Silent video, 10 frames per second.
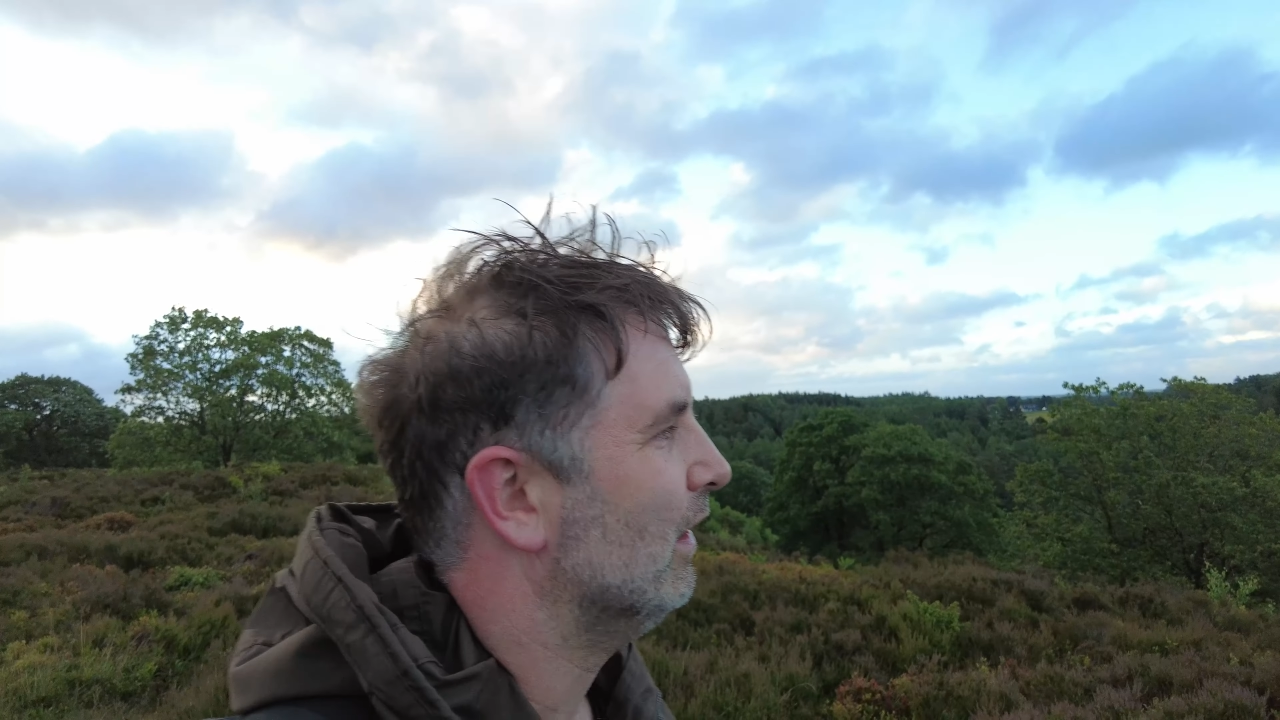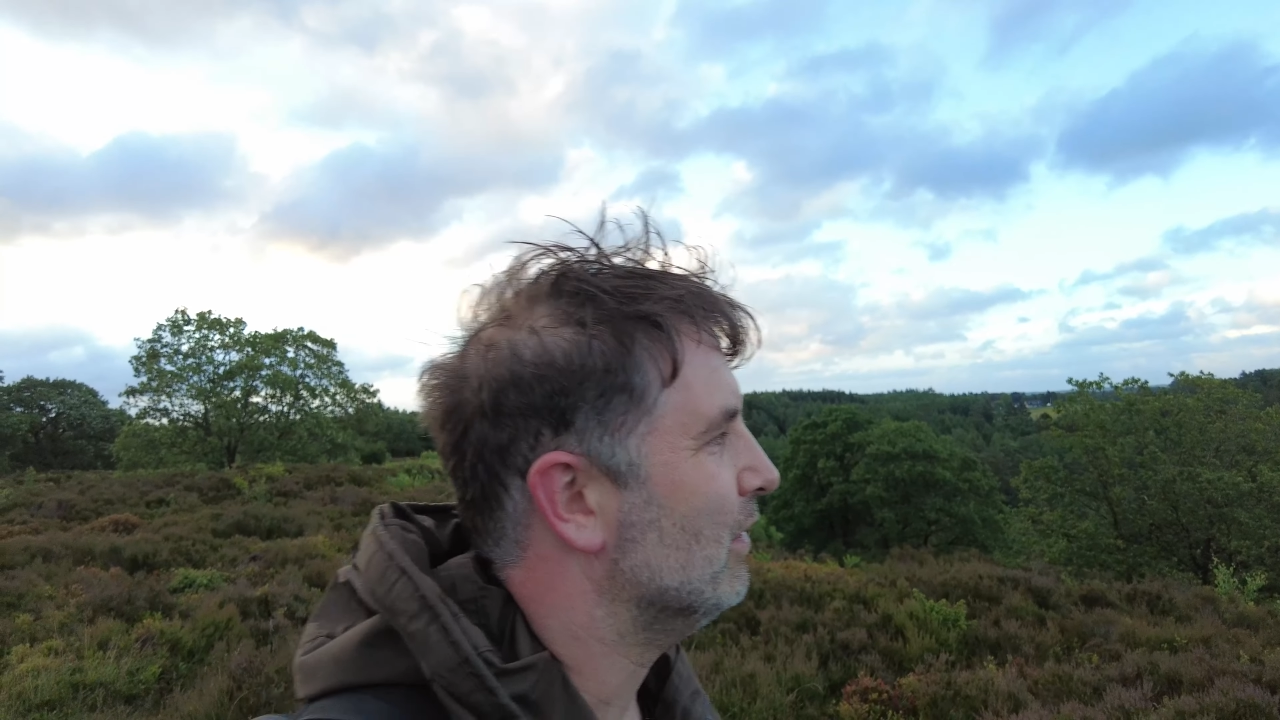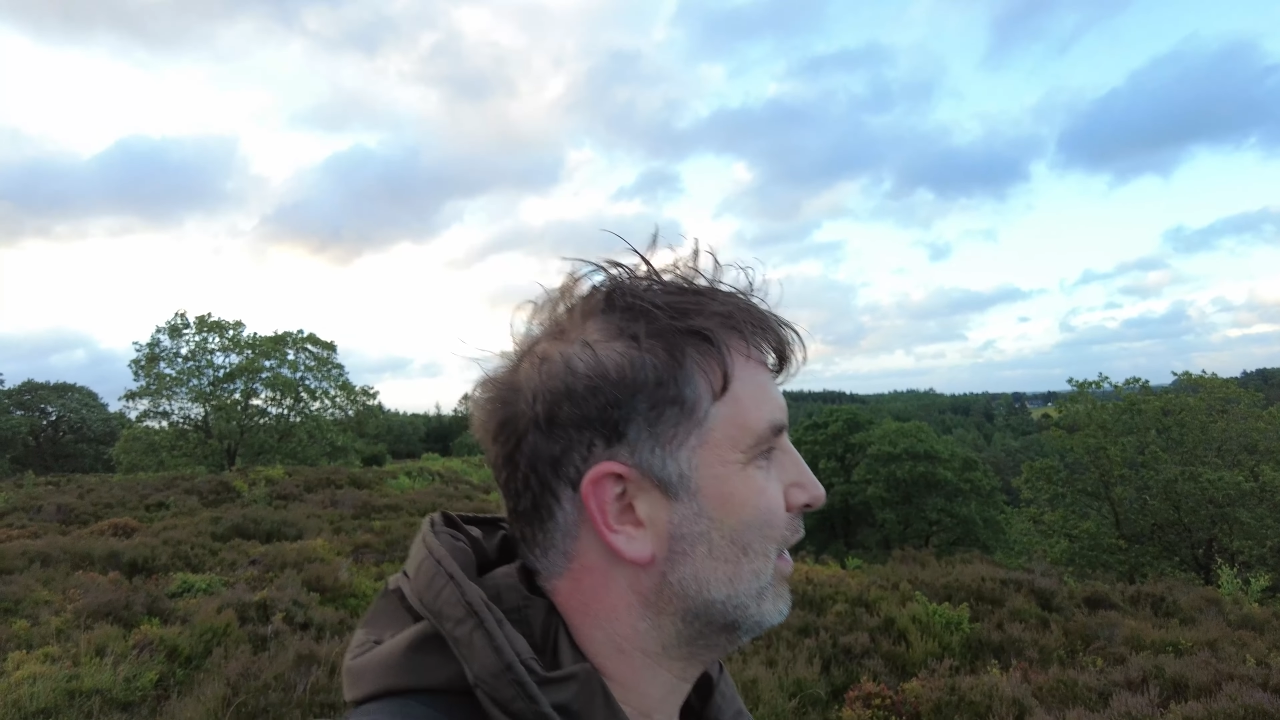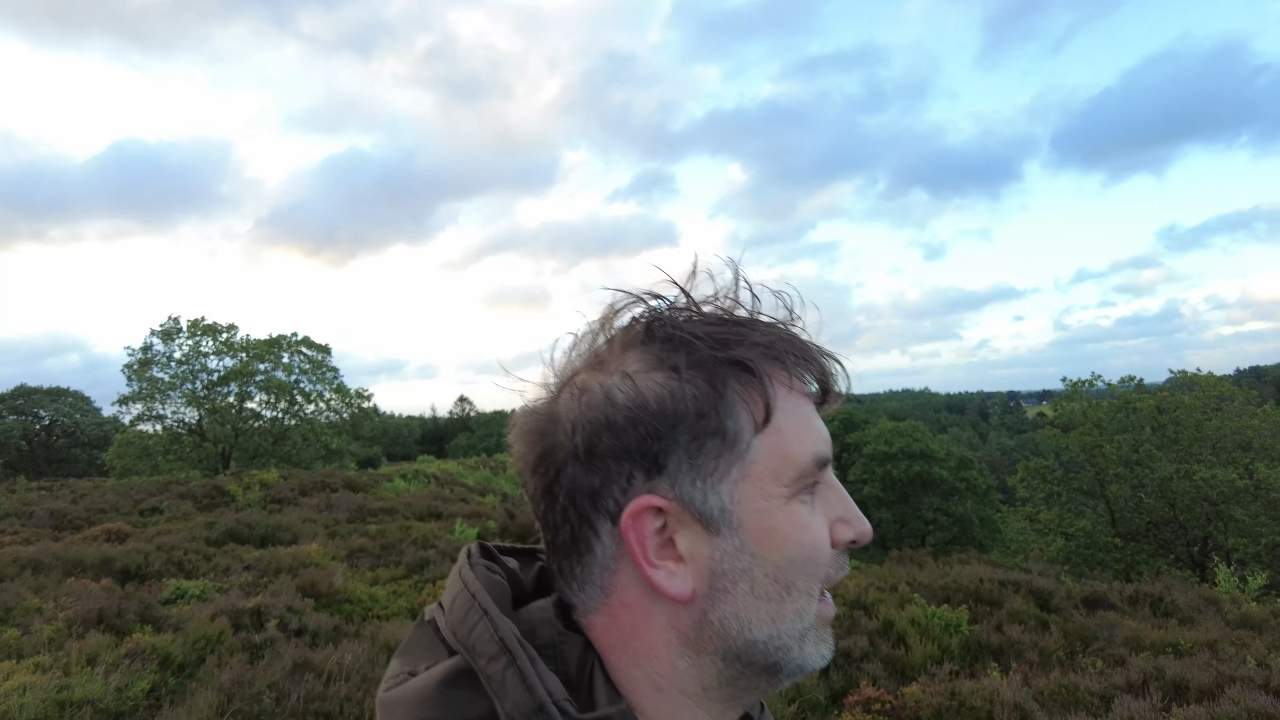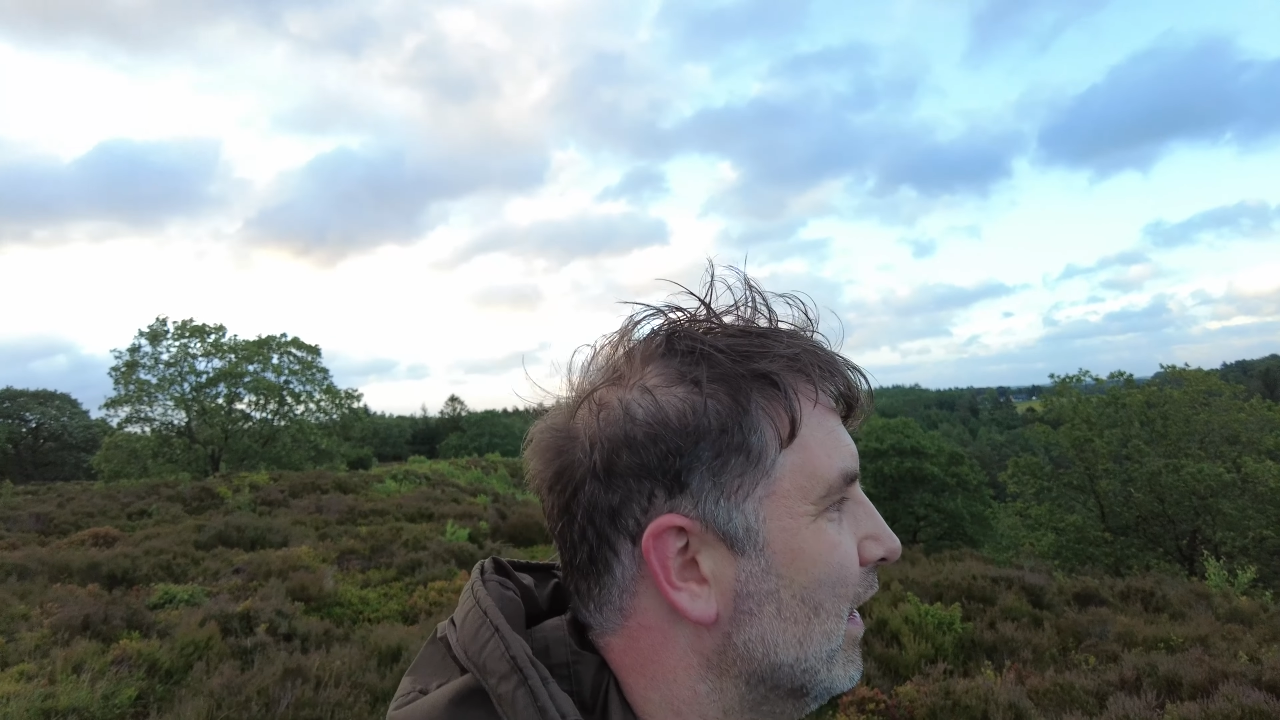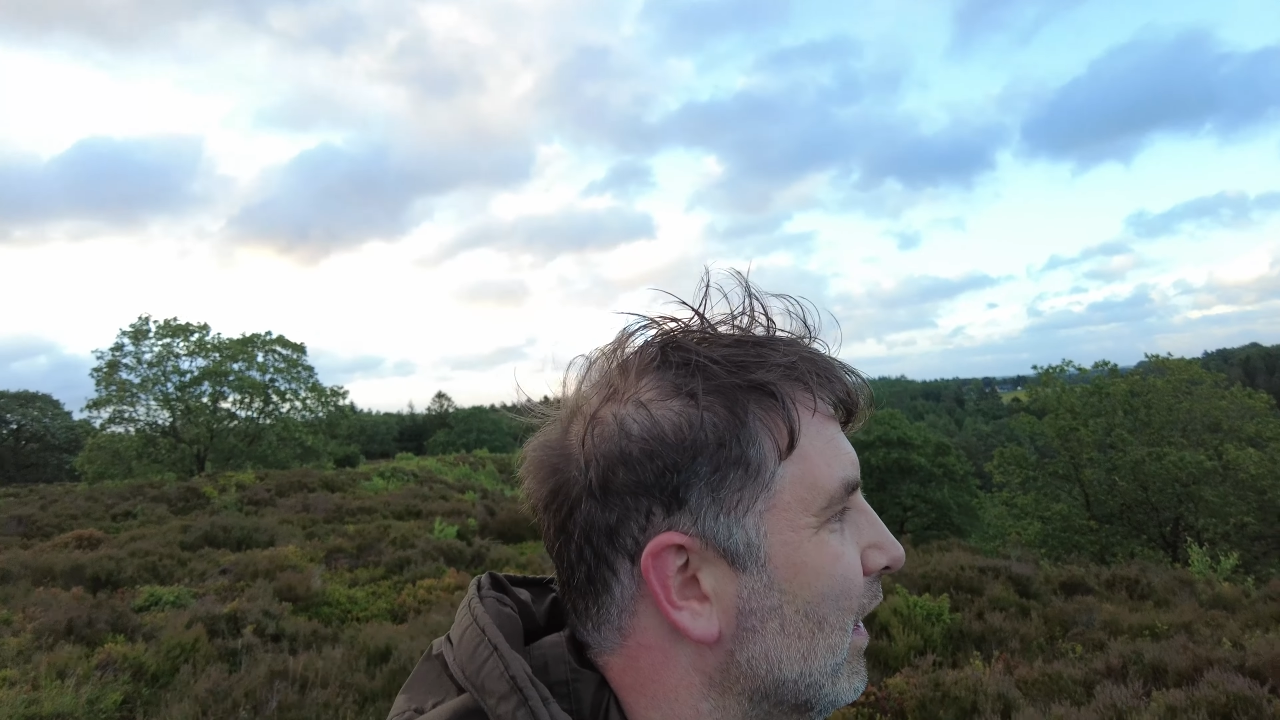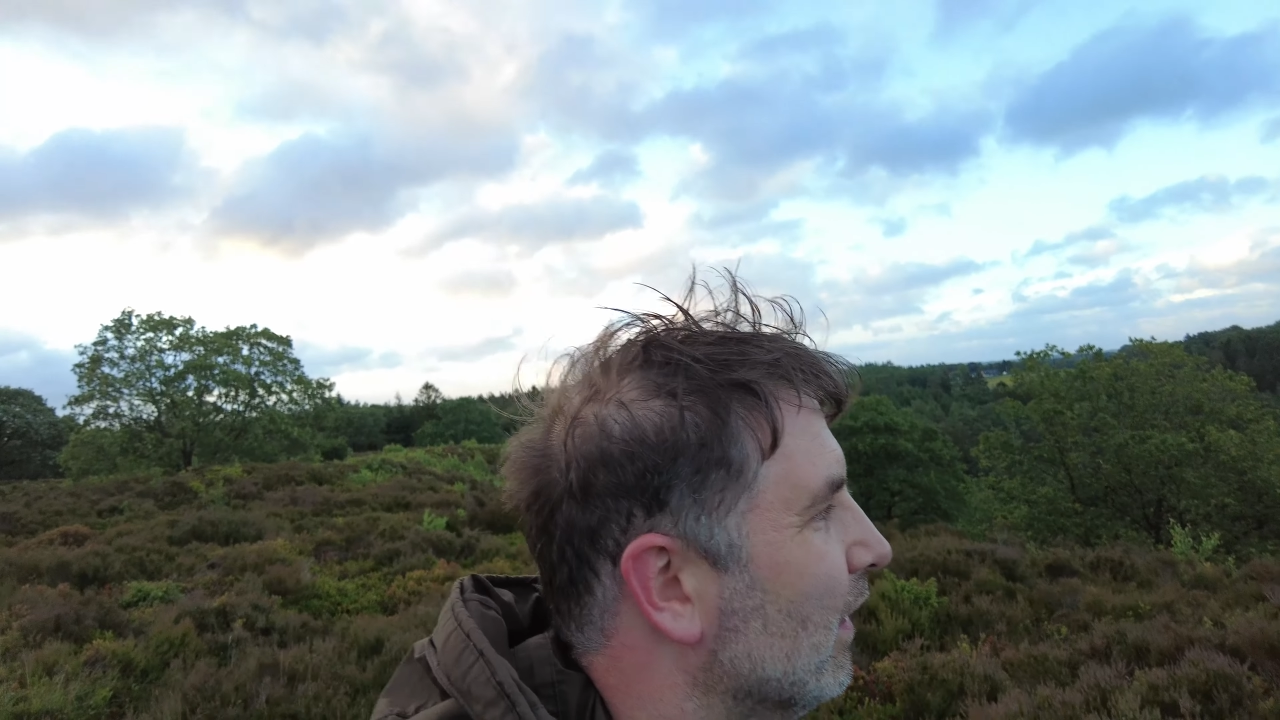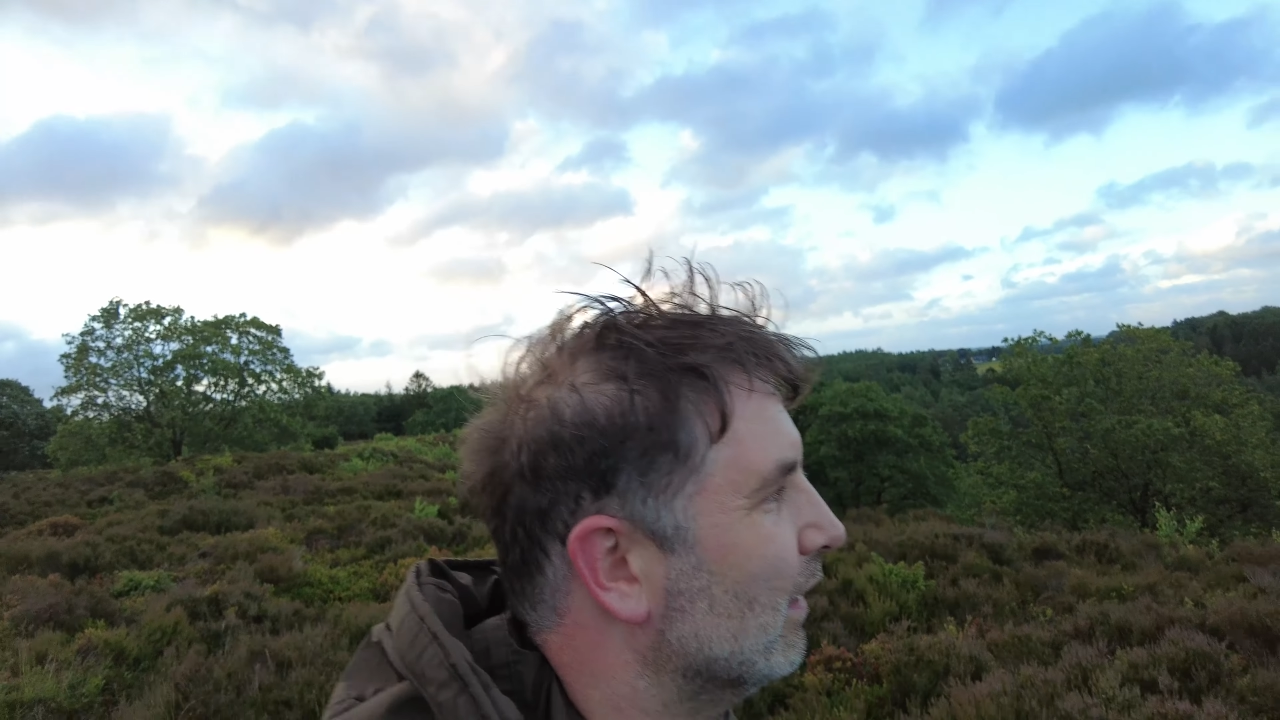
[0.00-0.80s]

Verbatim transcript: you can